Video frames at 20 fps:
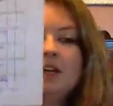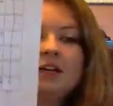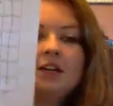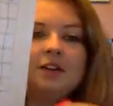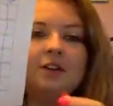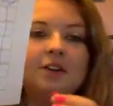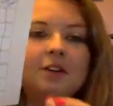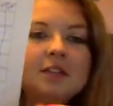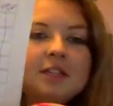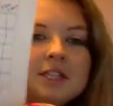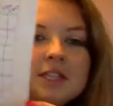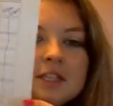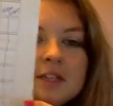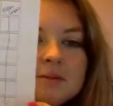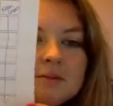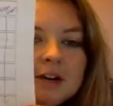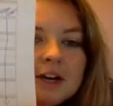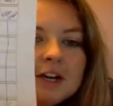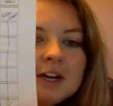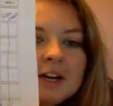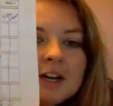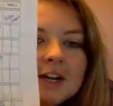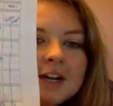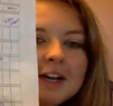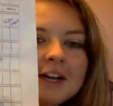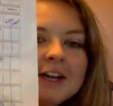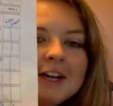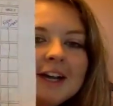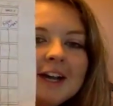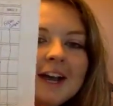you can see where
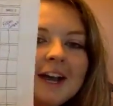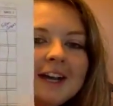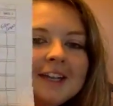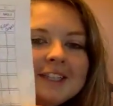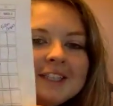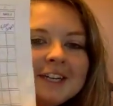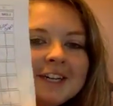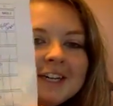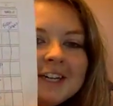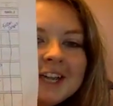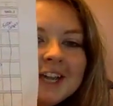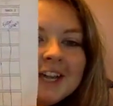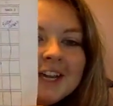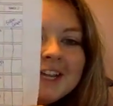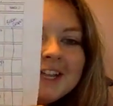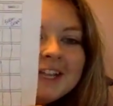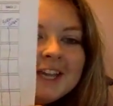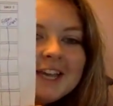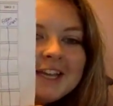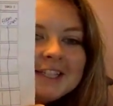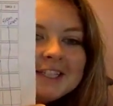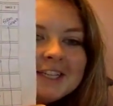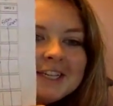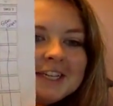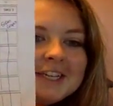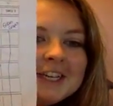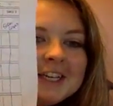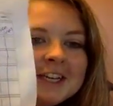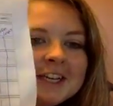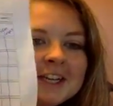I started getting
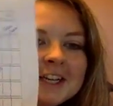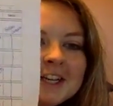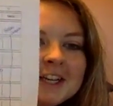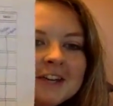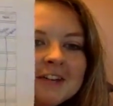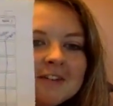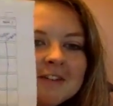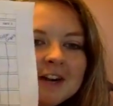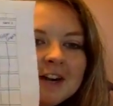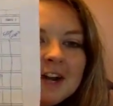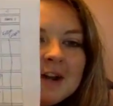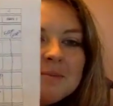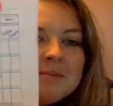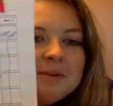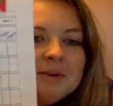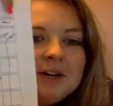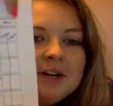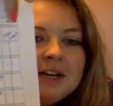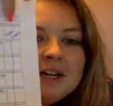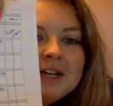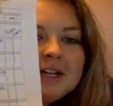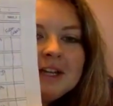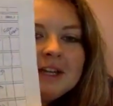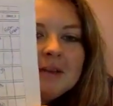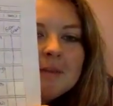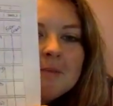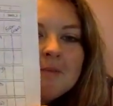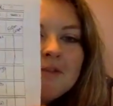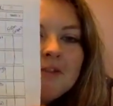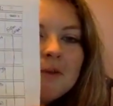lazy, where I put it
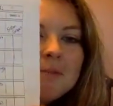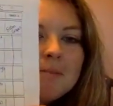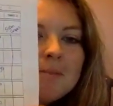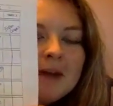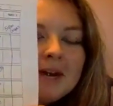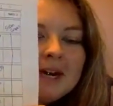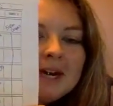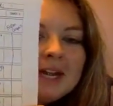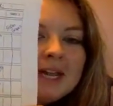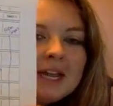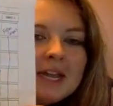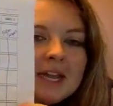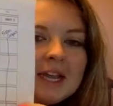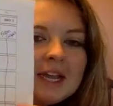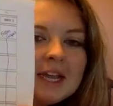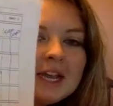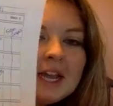in for Monday